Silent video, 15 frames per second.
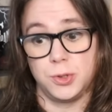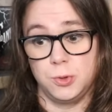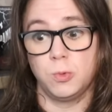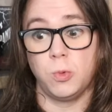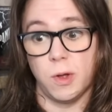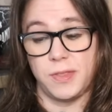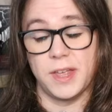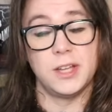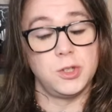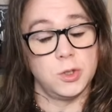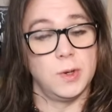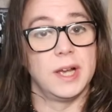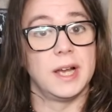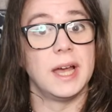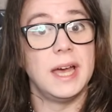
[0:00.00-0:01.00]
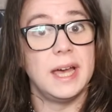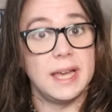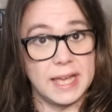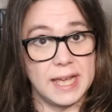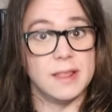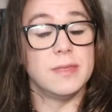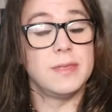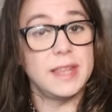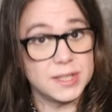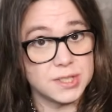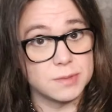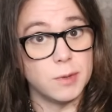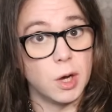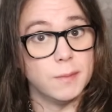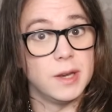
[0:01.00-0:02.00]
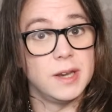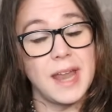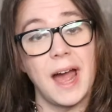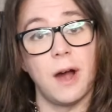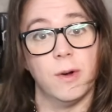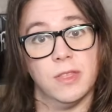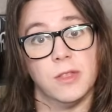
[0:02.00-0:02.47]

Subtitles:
to what they're doing in this moment now,